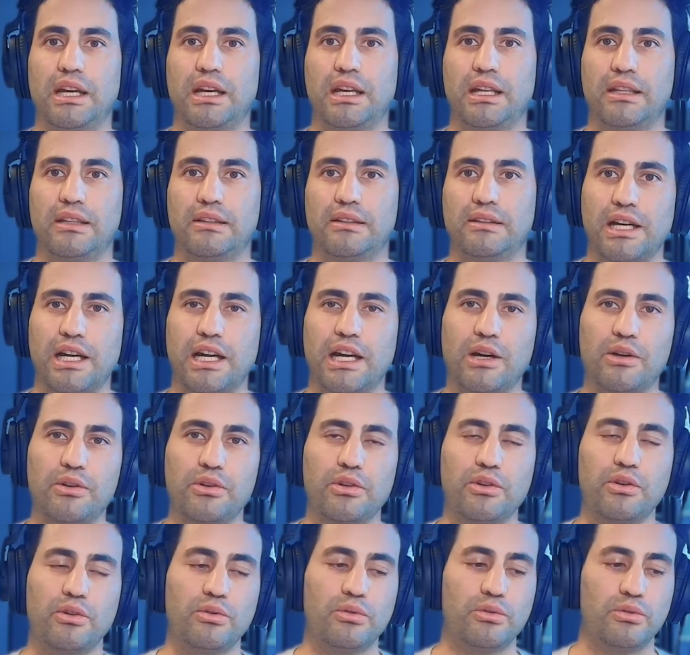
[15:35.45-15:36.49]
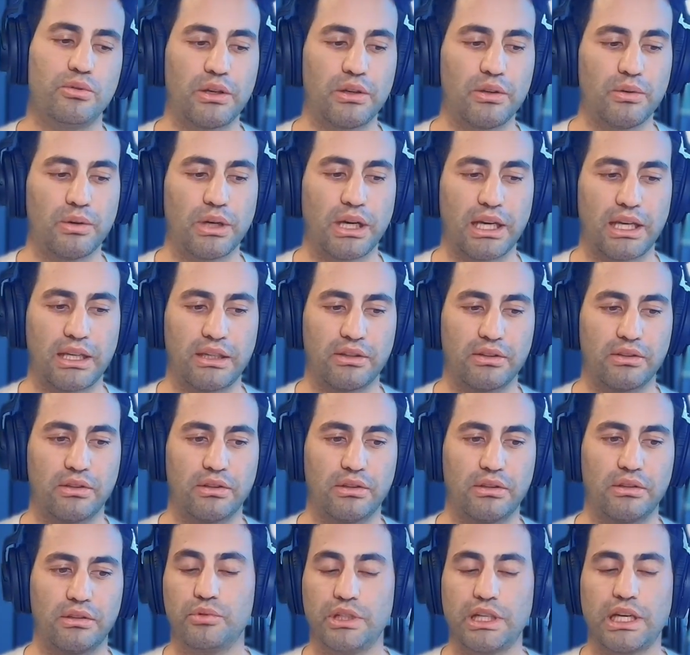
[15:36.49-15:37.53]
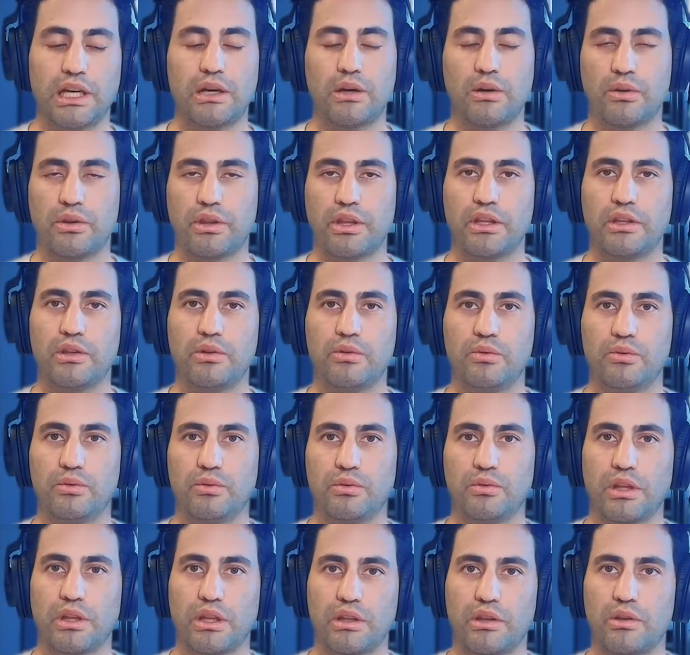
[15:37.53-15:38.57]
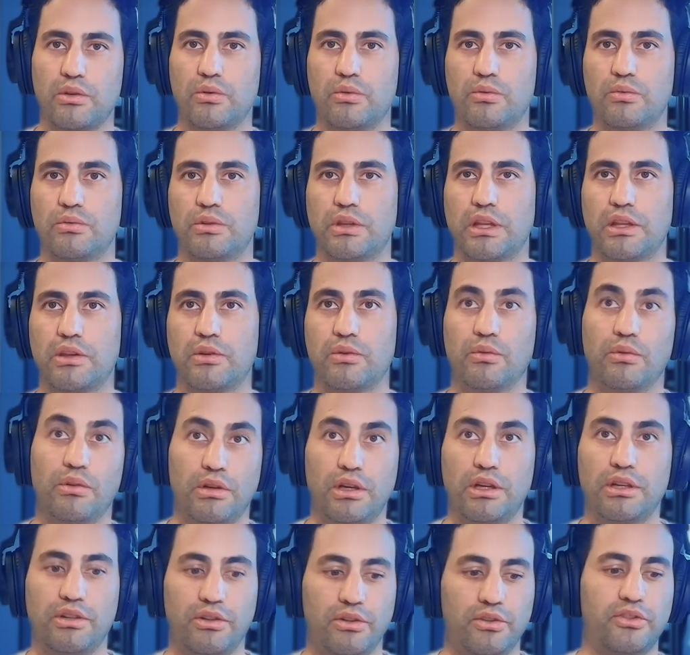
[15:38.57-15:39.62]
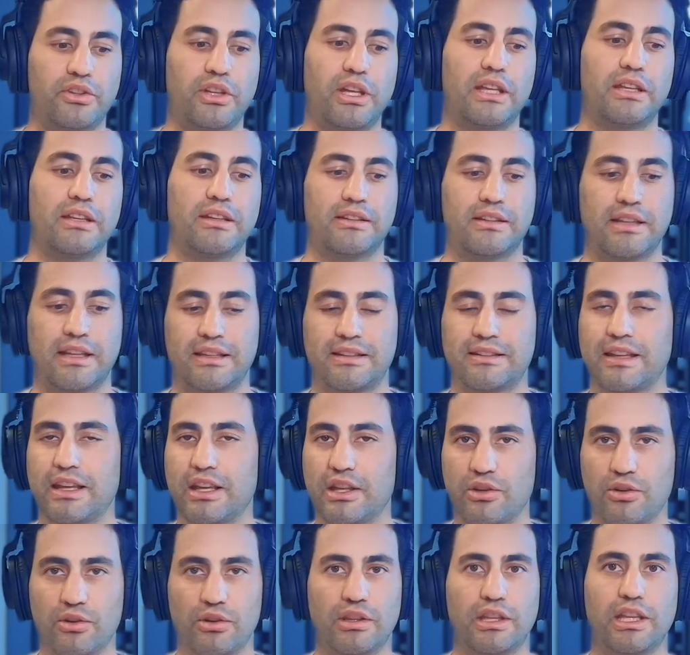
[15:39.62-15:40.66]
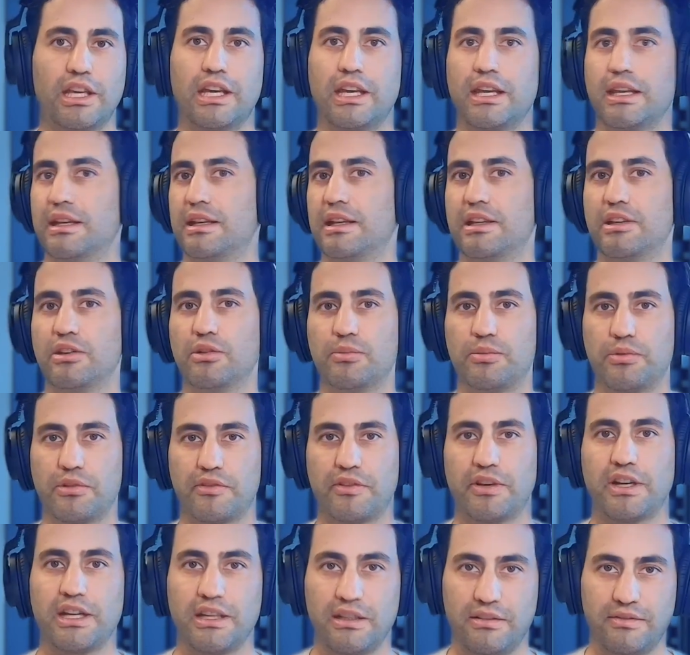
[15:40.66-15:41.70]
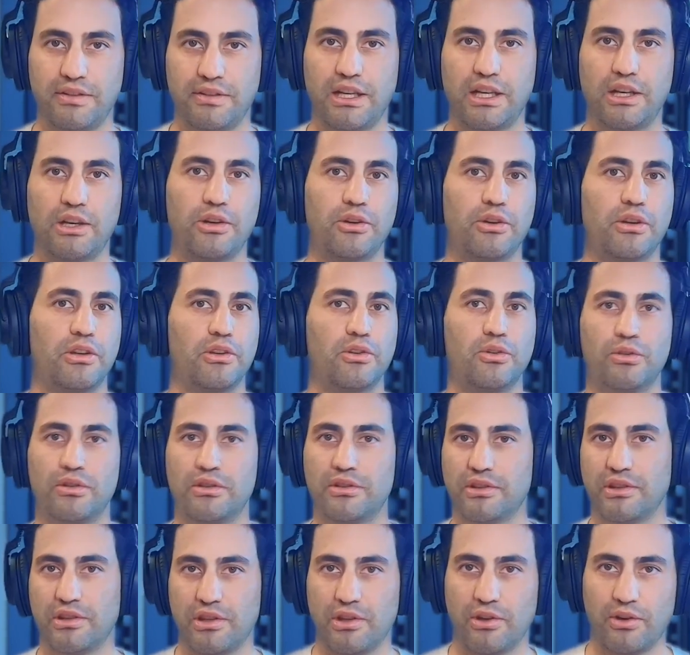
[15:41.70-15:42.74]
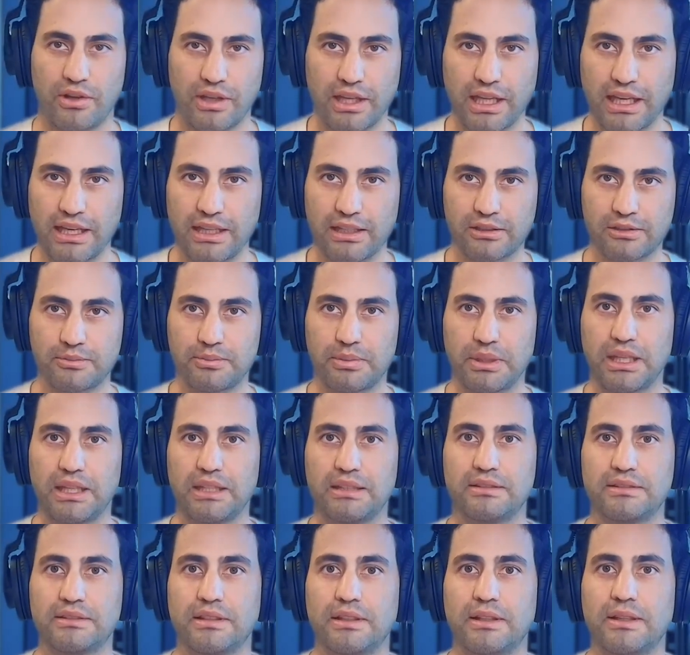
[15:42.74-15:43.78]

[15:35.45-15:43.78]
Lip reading: And how do you handle now that you understand this, like stay in your lane and you provide value and you're in the organic space?